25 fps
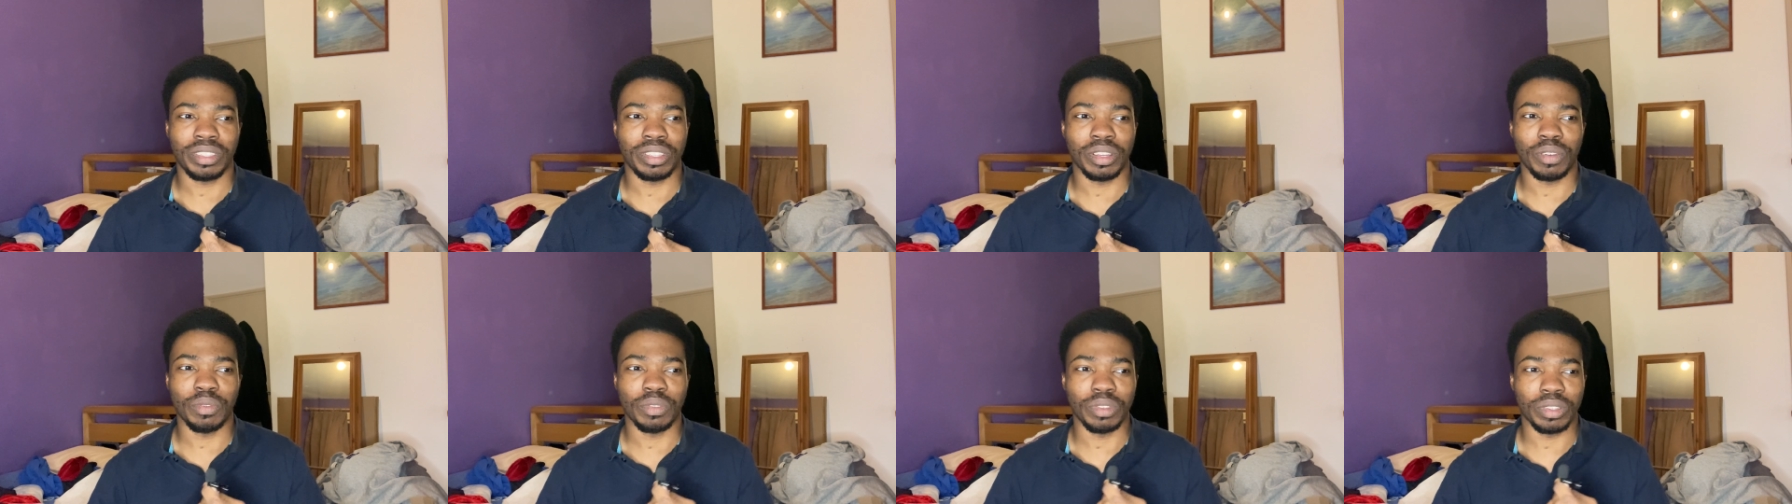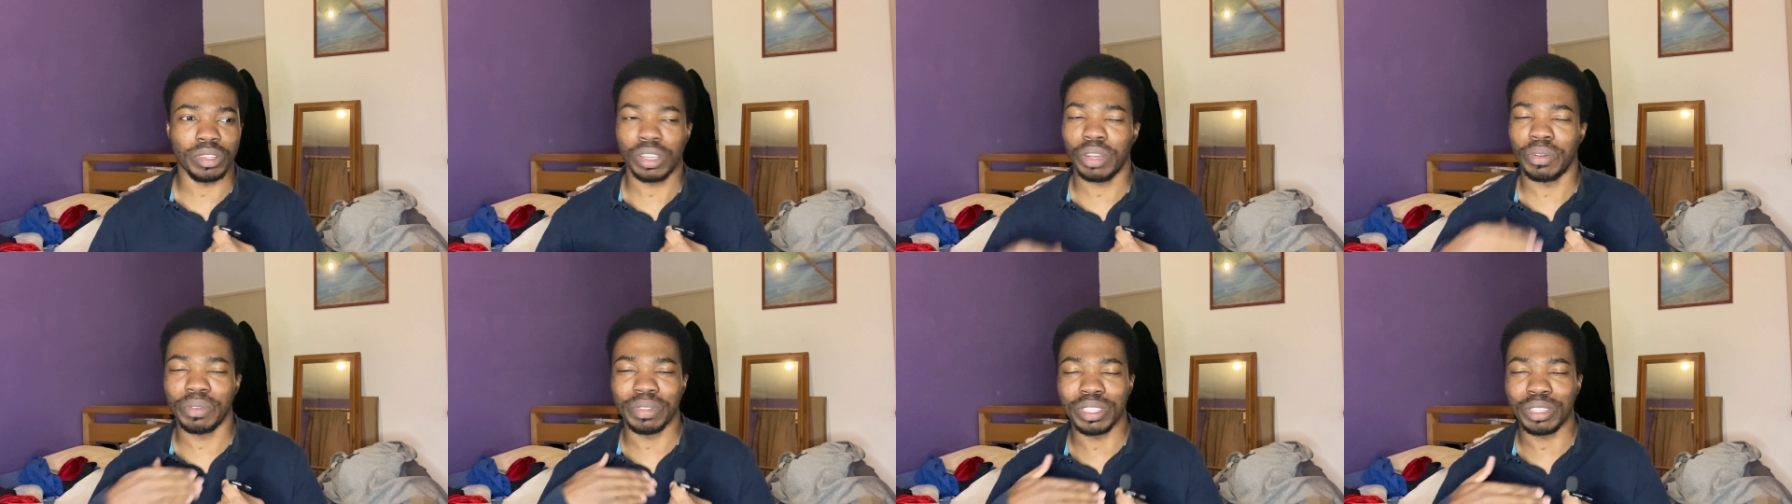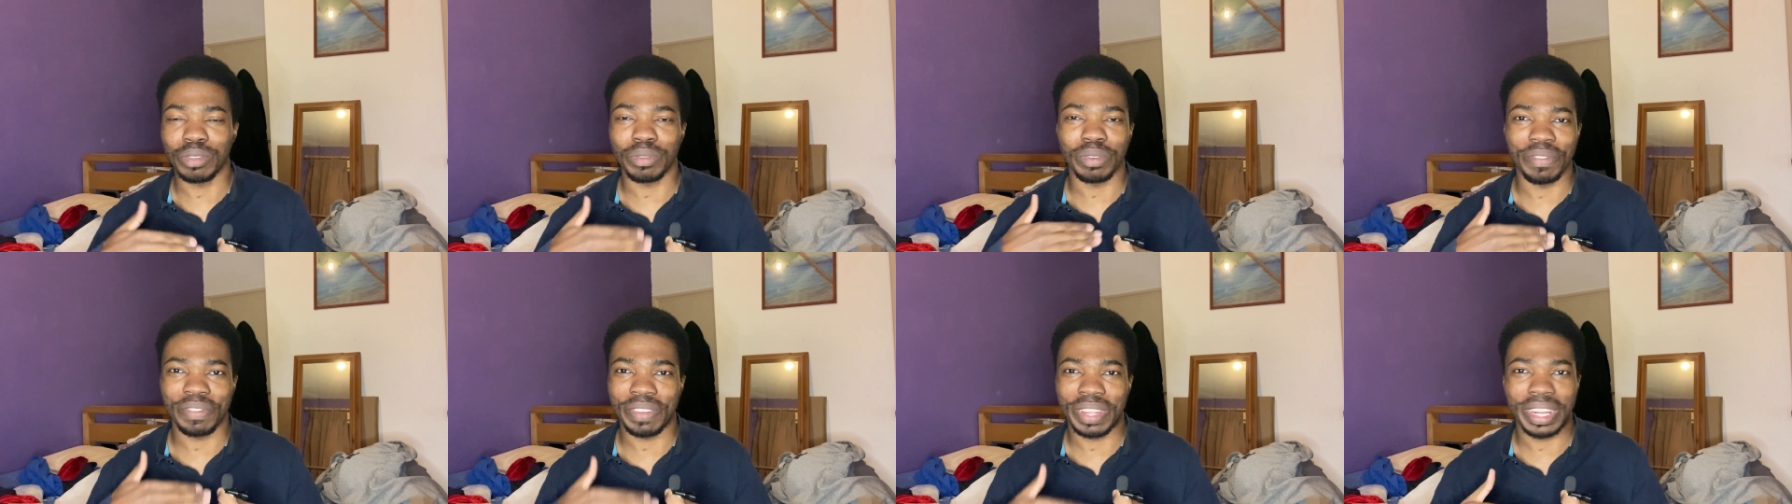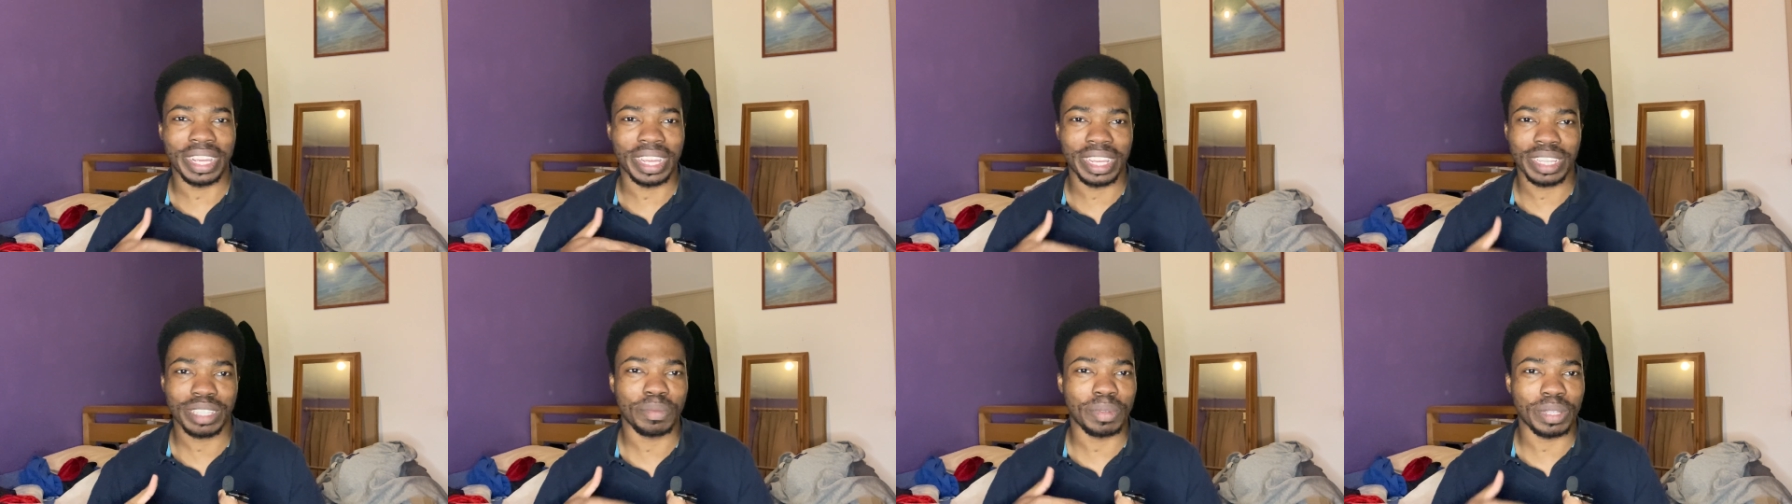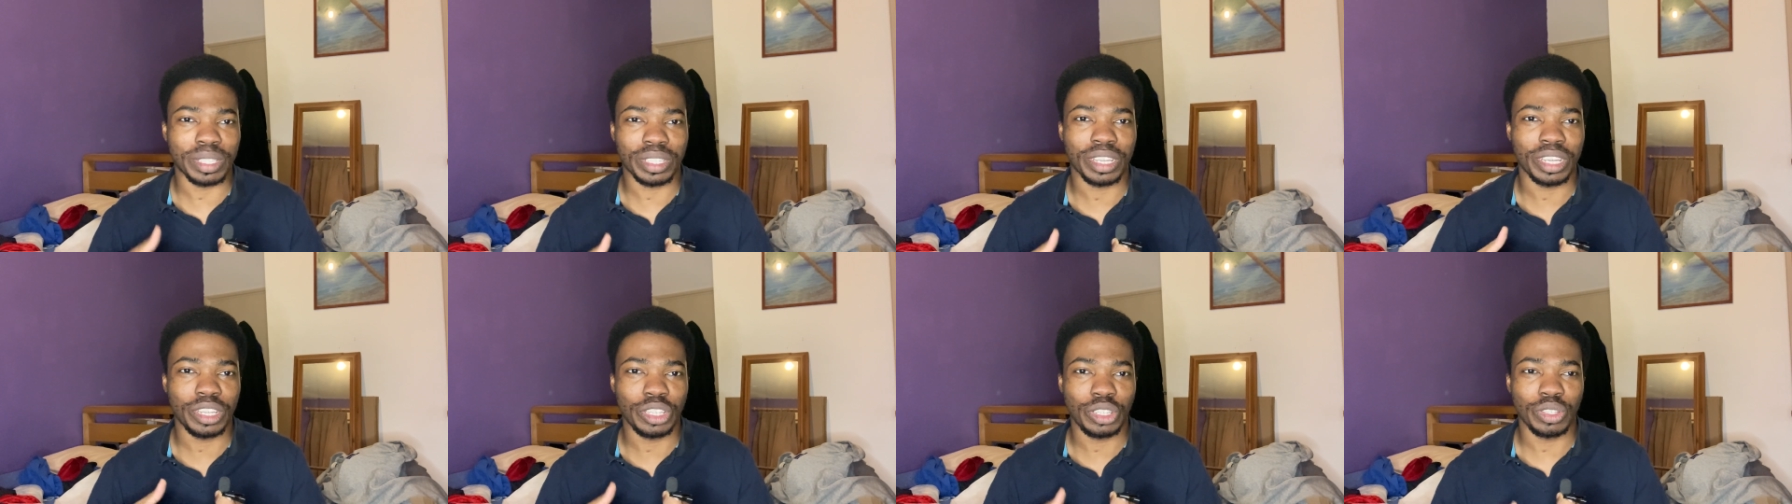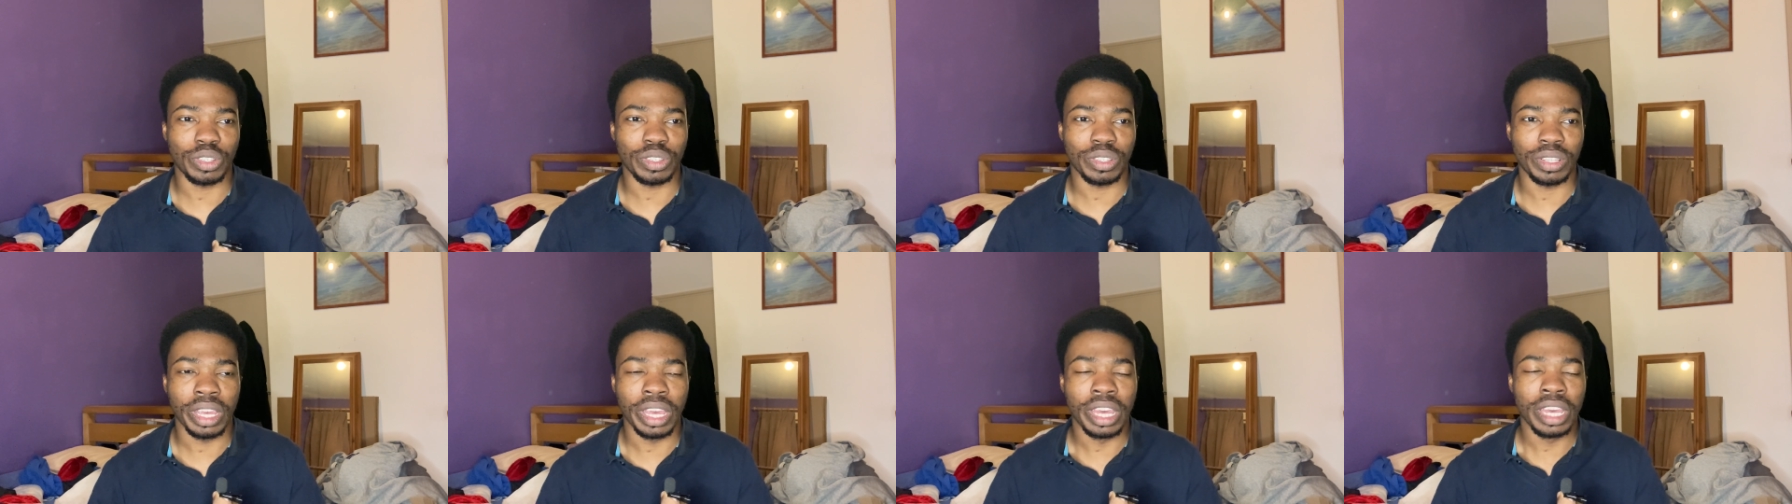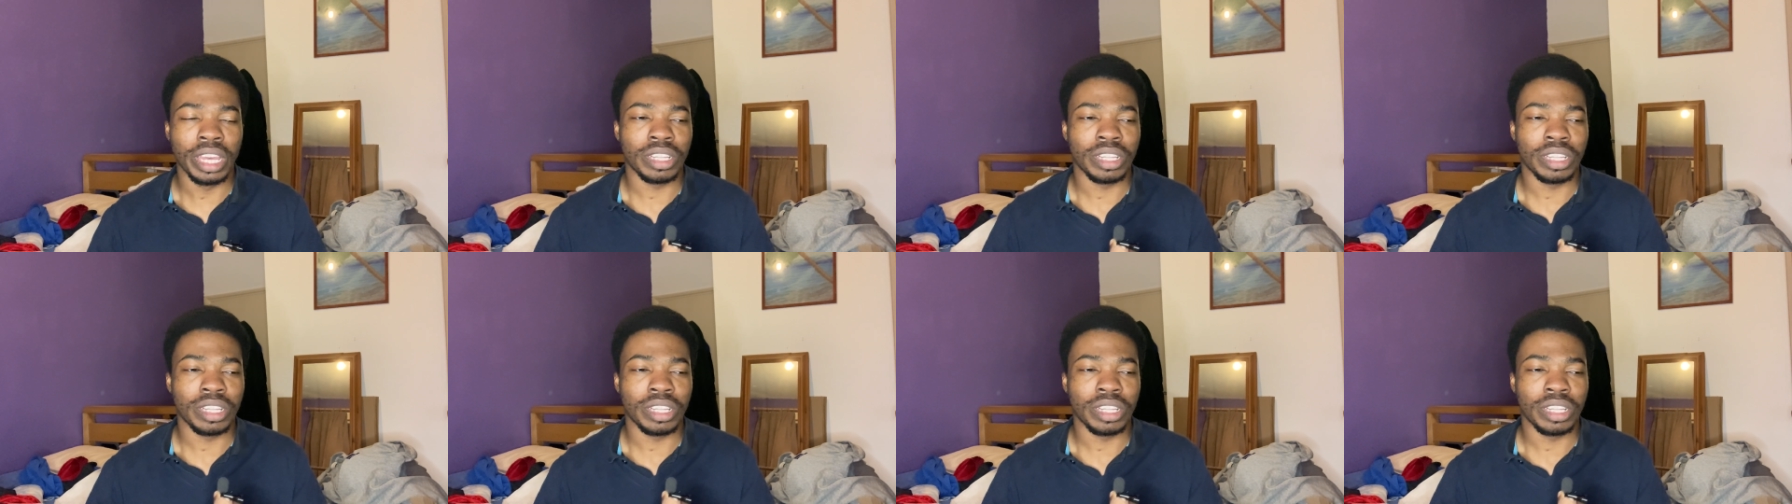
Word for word: don't go into it with any expectation.